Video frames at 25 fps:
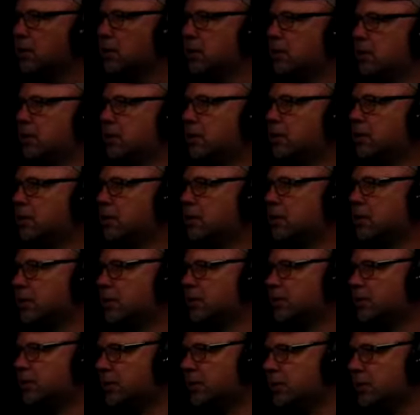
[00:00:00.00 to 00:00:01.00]
You can still
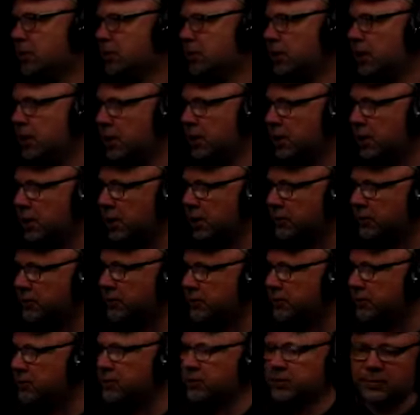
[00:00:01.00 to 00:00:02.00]
see me, I
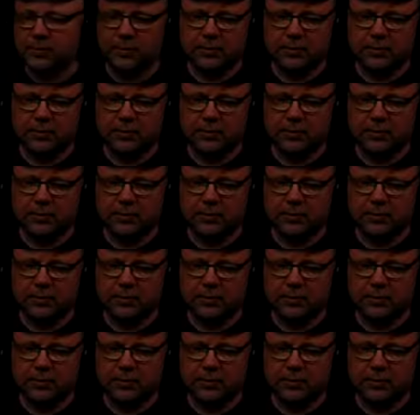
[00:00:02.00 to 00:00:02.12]
guess.